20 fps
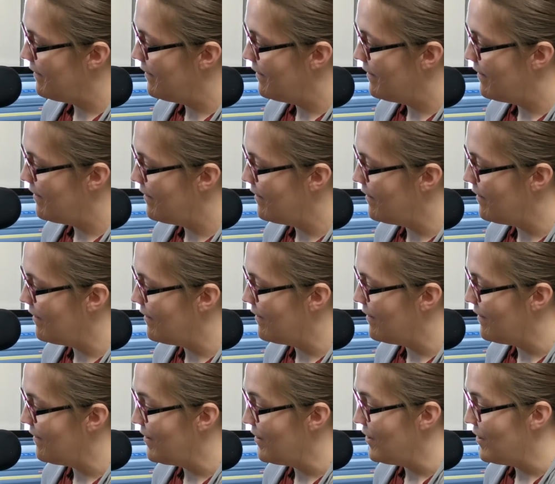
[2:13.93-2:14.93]
That'd be
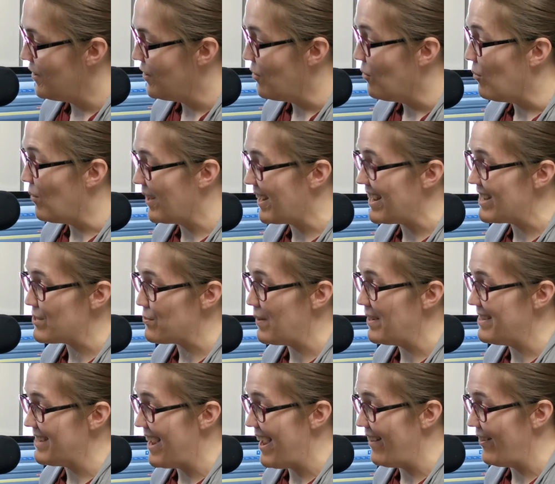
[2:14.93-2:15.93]
awesome. Well, guess
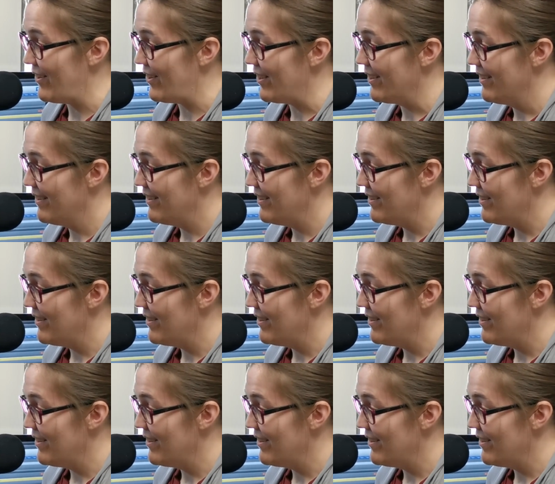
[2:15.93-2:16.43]
what, Tyler?